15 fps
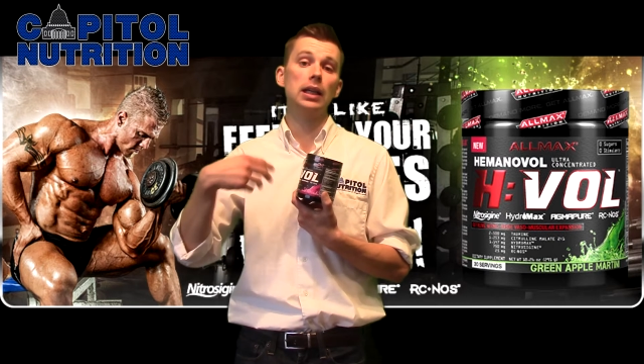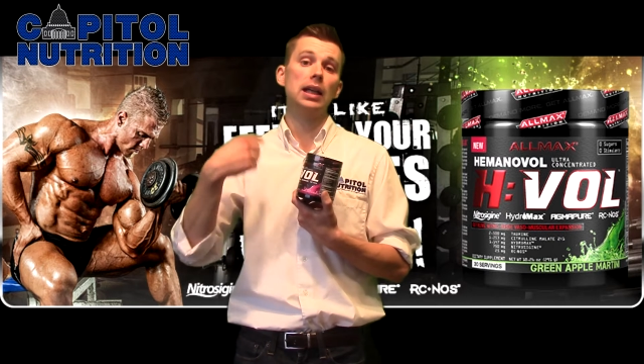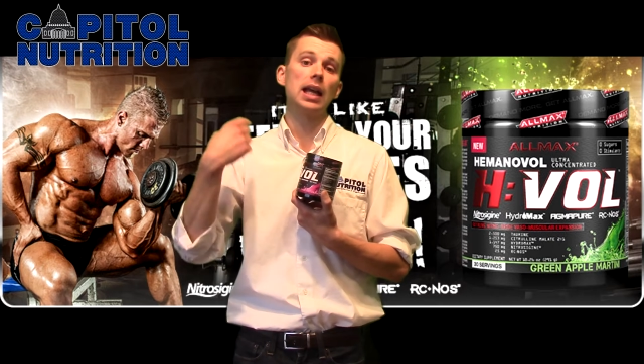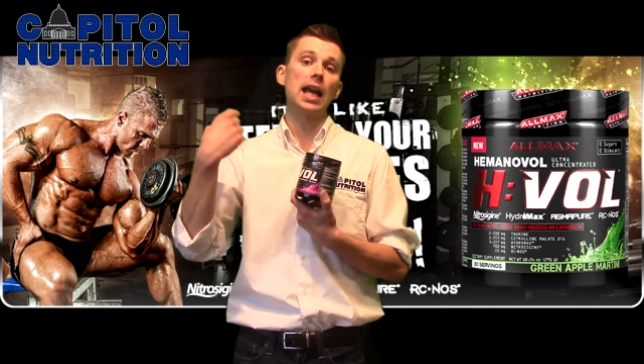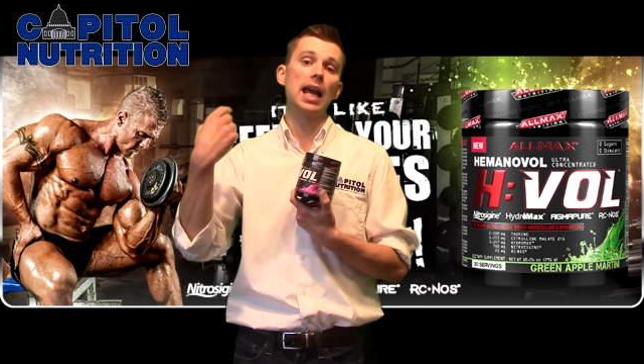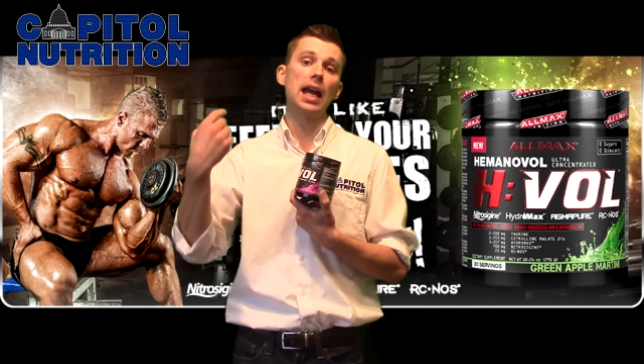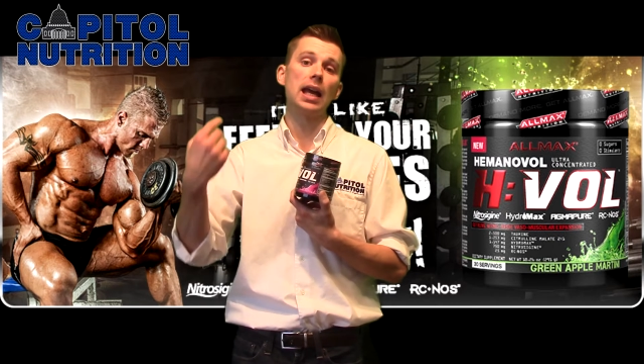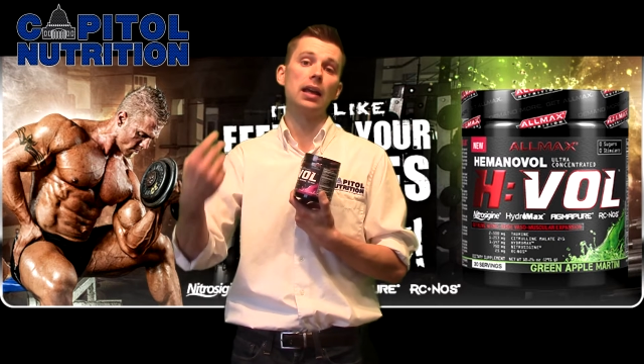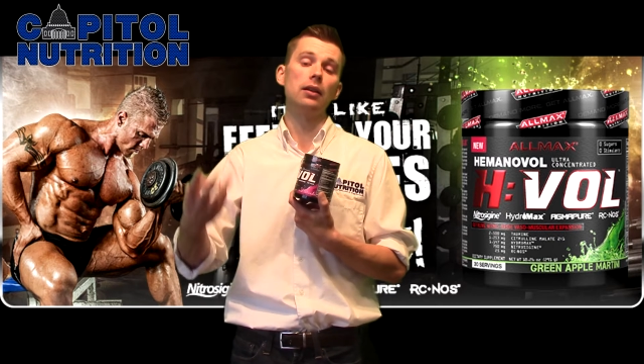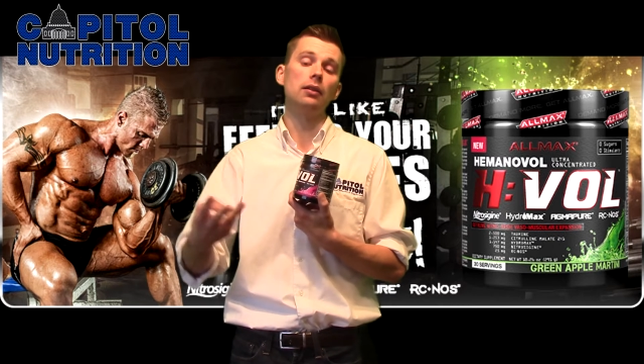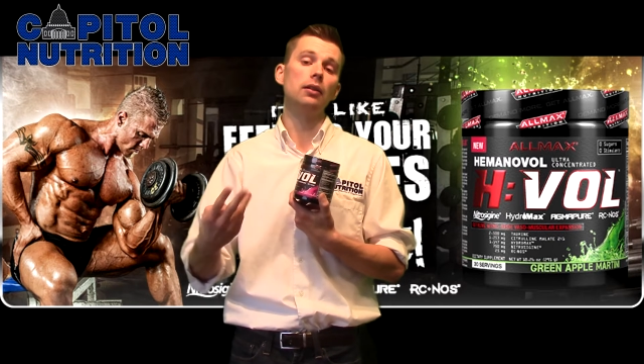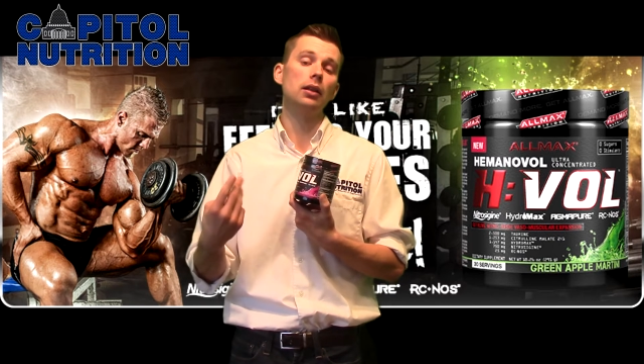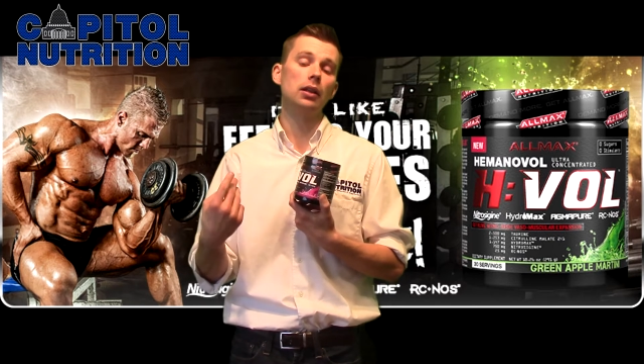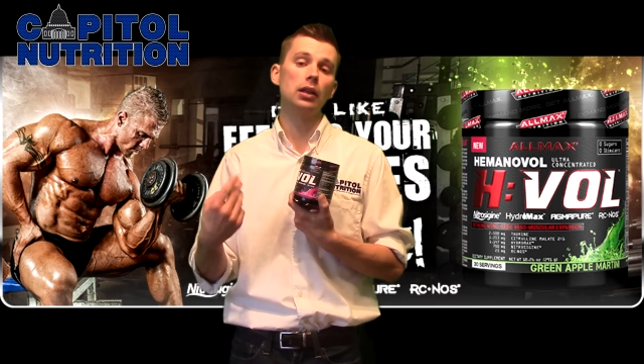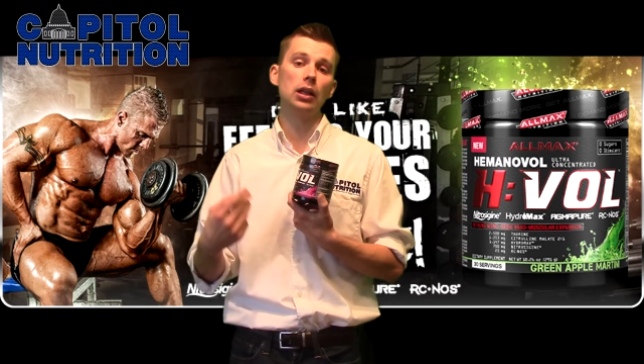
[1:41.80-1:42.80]

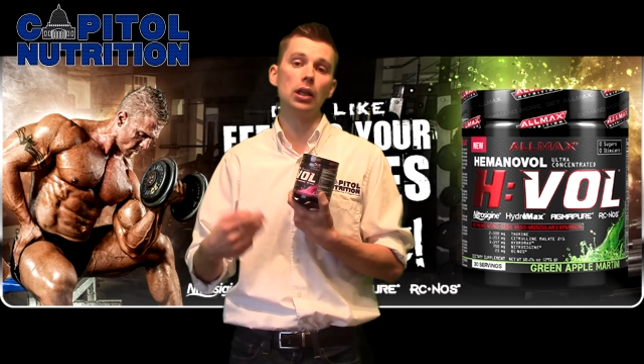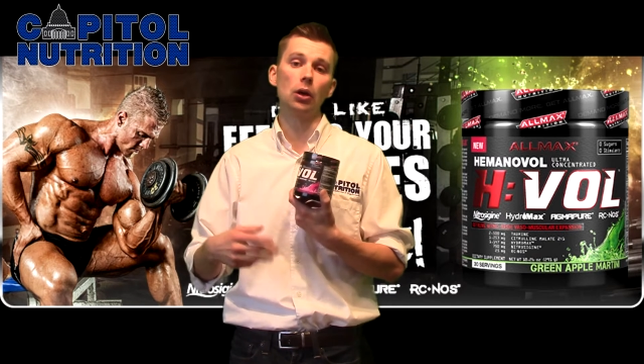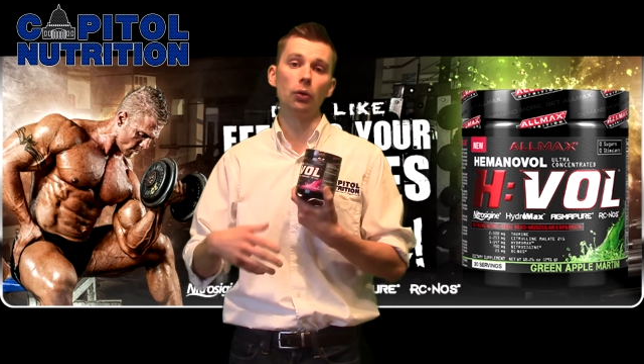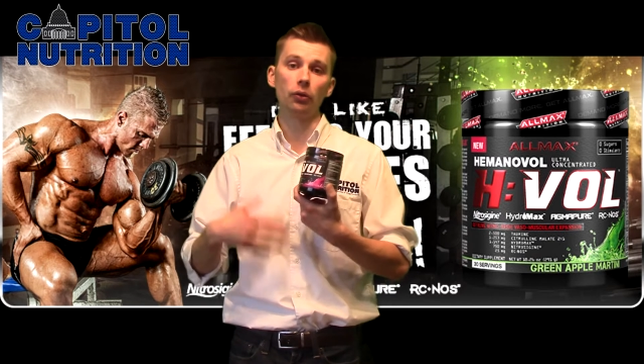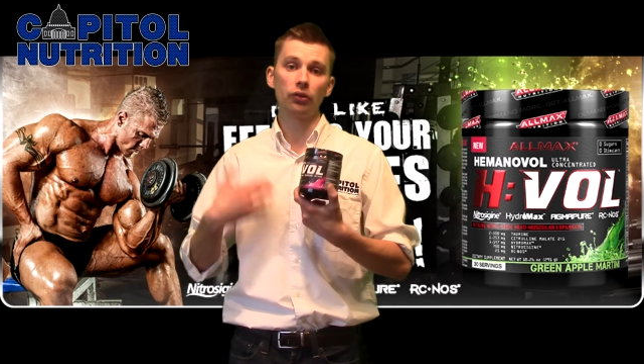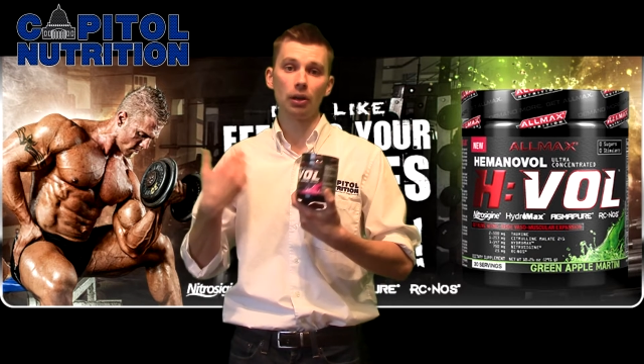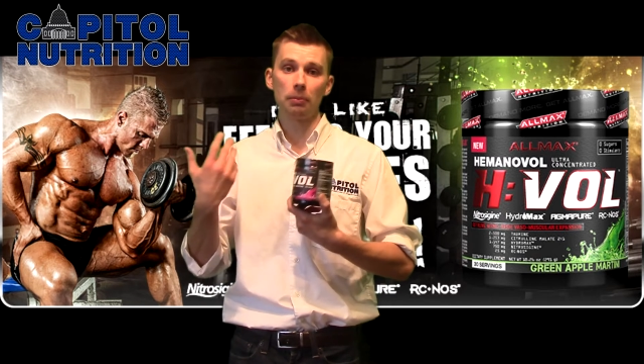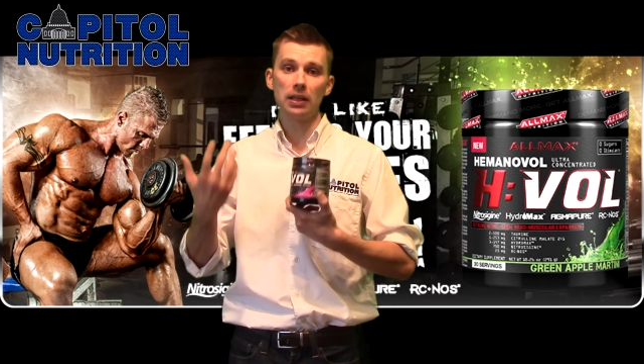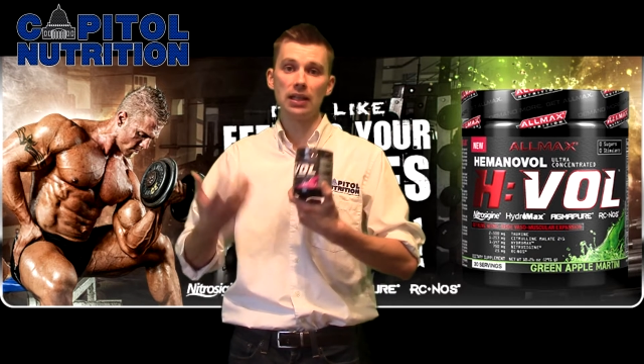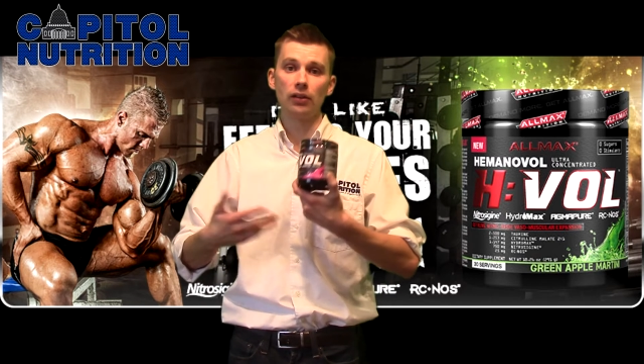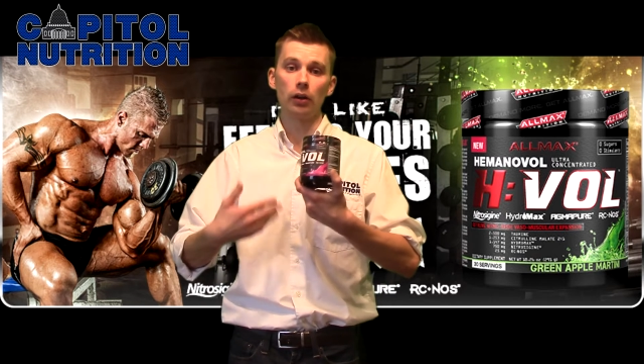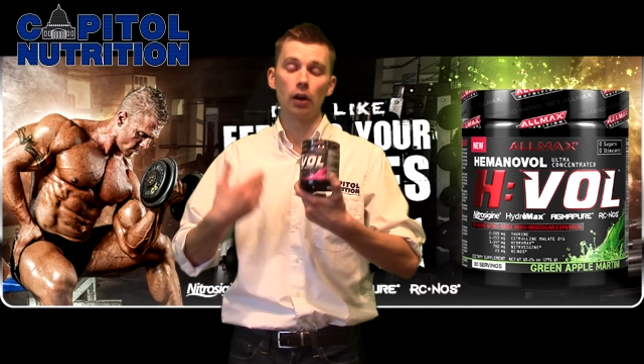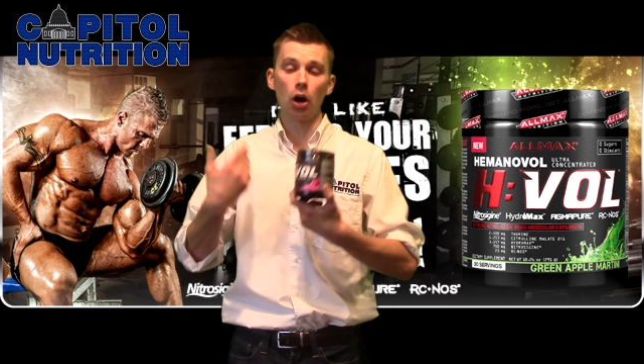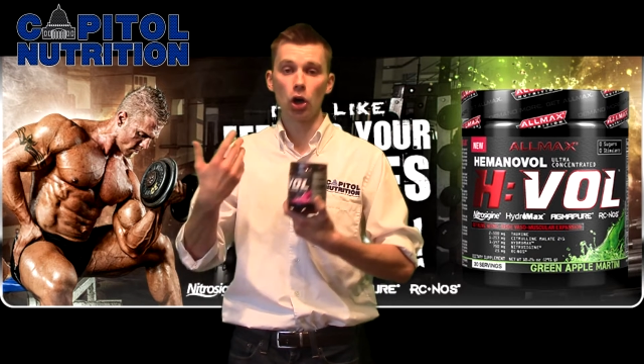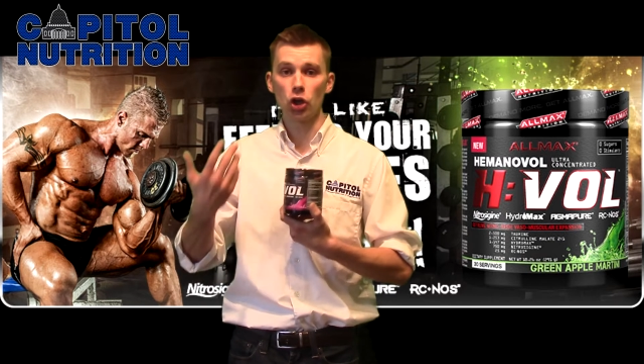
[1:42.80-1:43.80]
and some of these
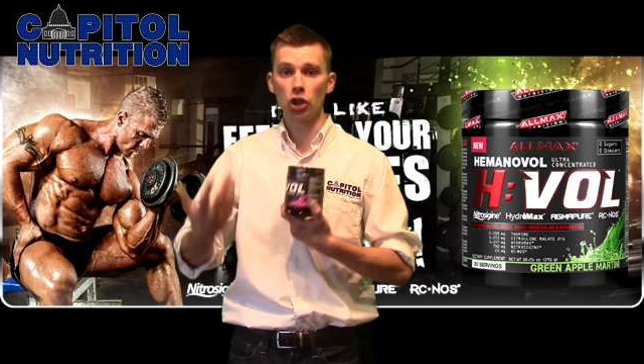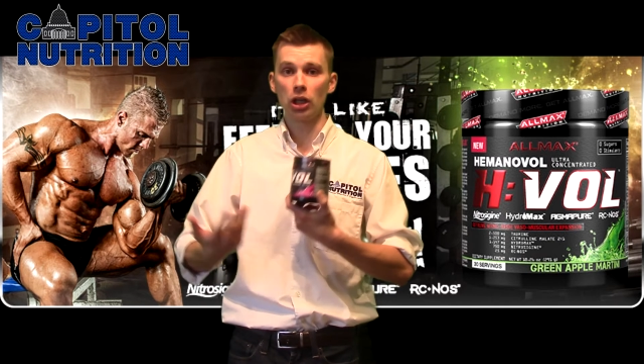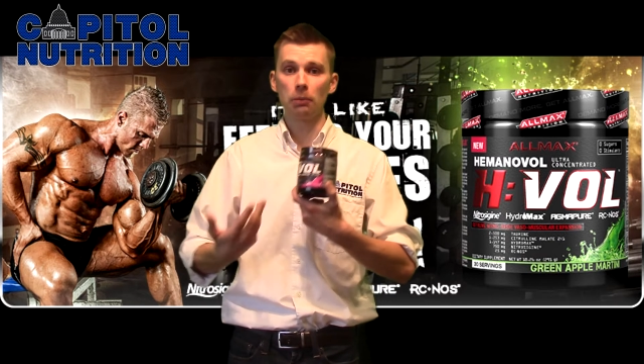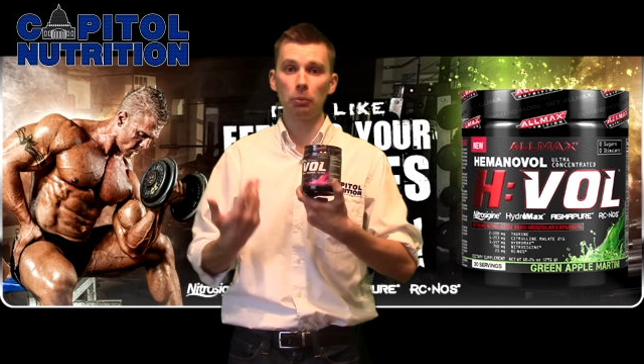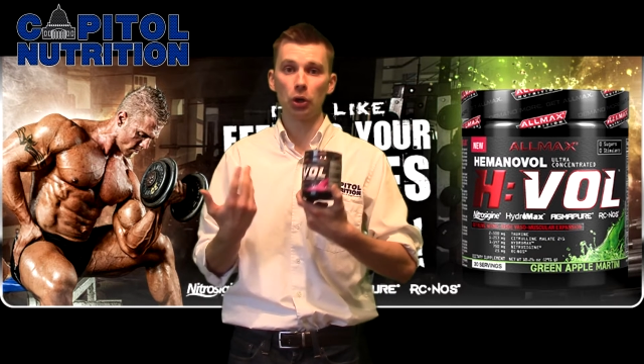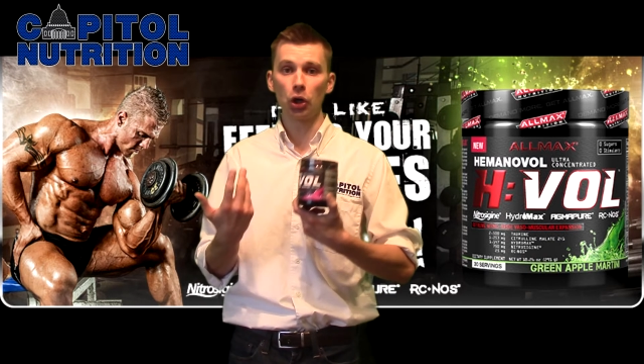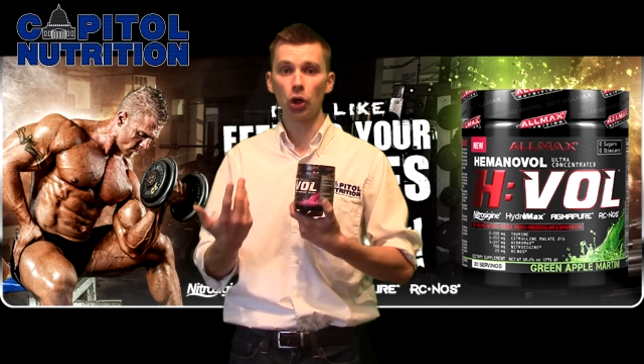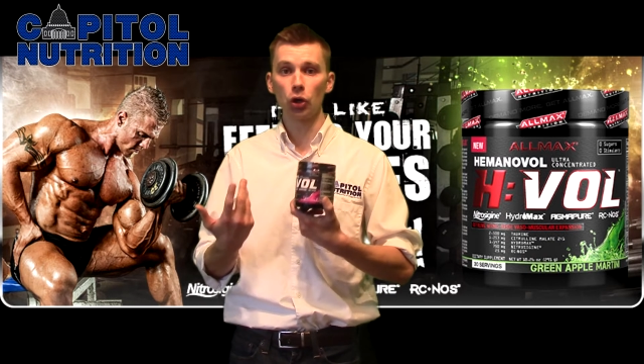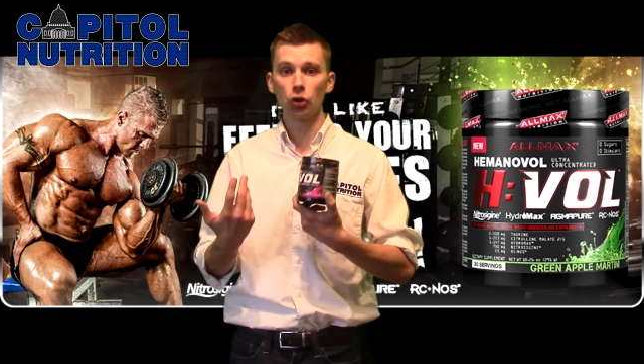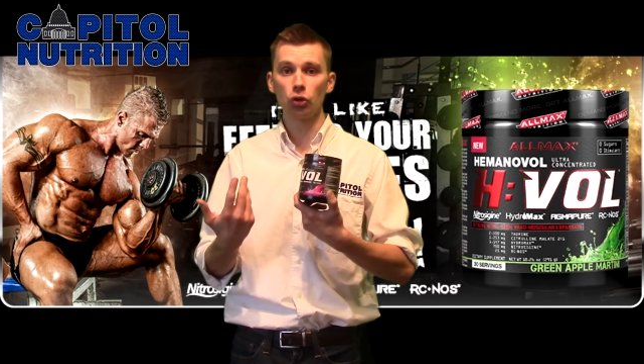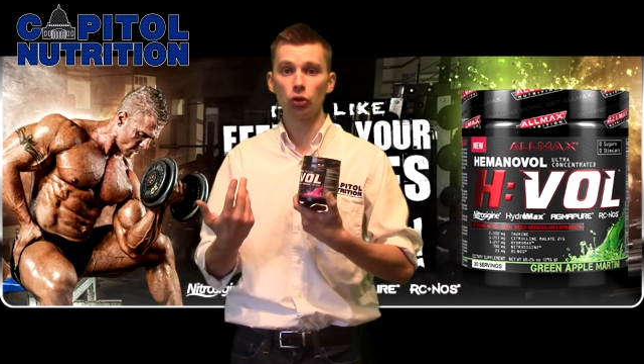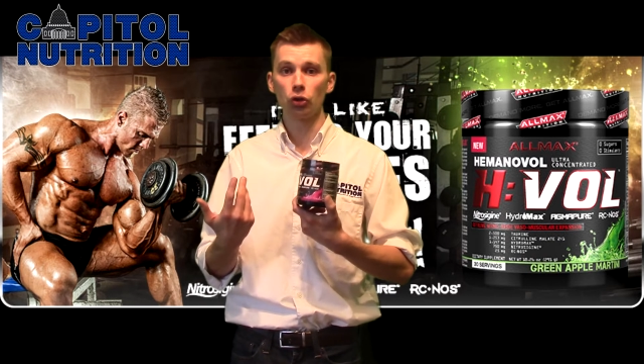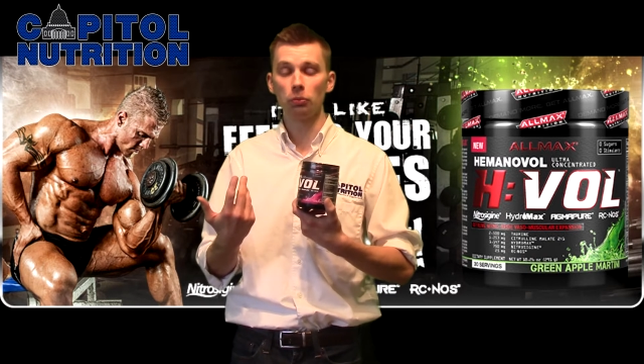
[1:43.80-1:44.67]
are arginine precursors,